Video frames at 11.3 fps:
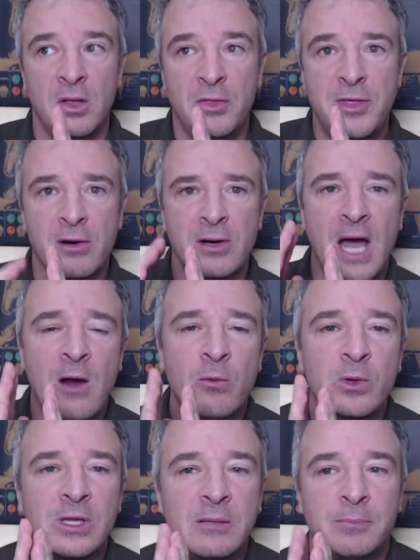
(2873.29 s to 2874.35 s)
they're not
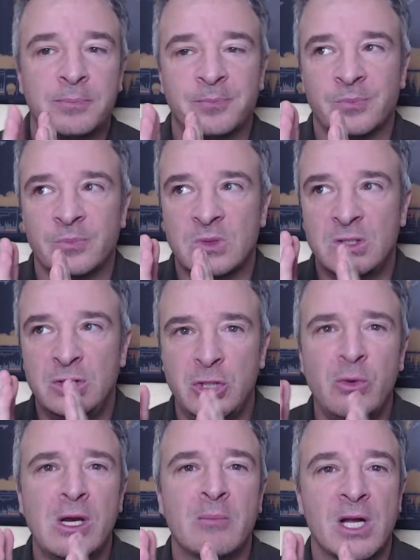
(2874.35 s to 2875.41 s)
really
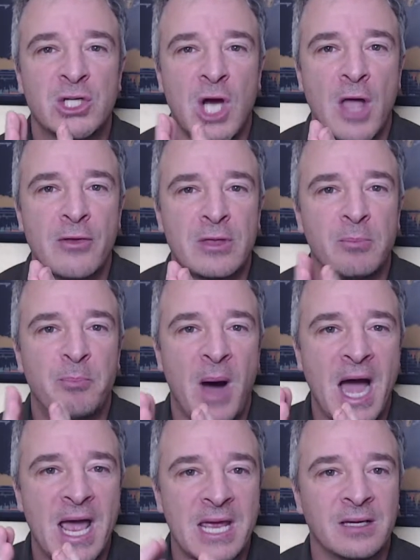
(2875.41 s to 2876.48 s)
doing much other than
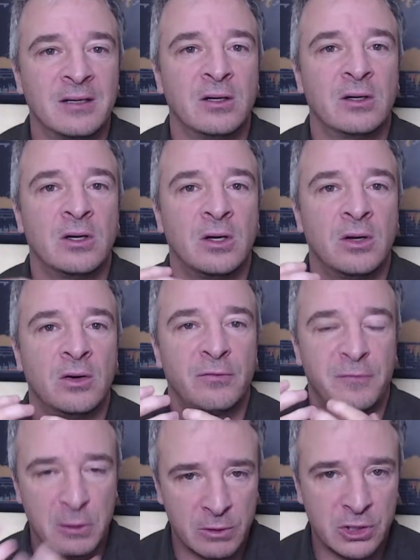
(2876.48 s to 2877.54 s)
buying
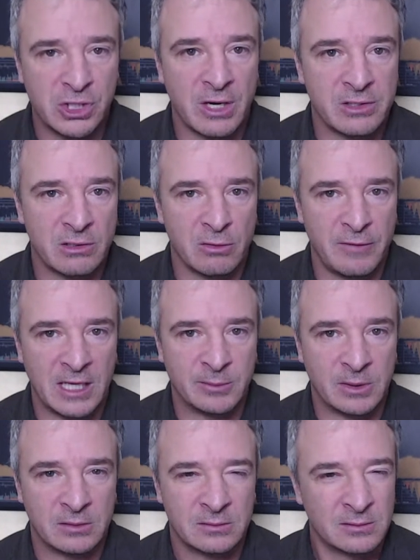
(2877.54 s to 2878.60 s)
fewer shares that are
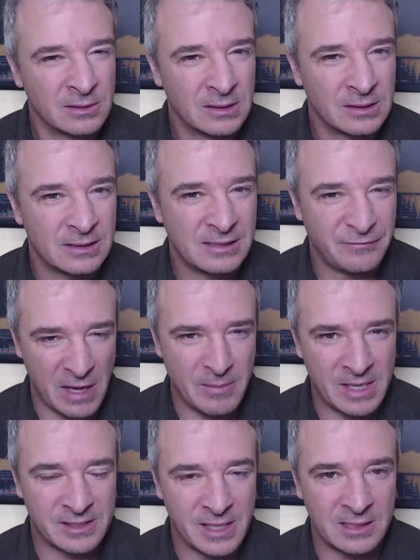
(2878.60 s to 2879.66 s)
available. If that
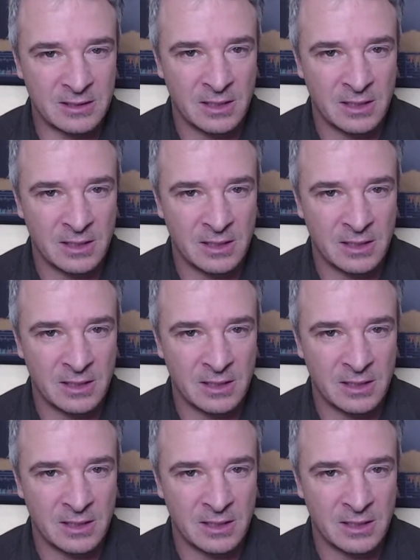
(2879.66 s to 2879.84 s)
makes sense?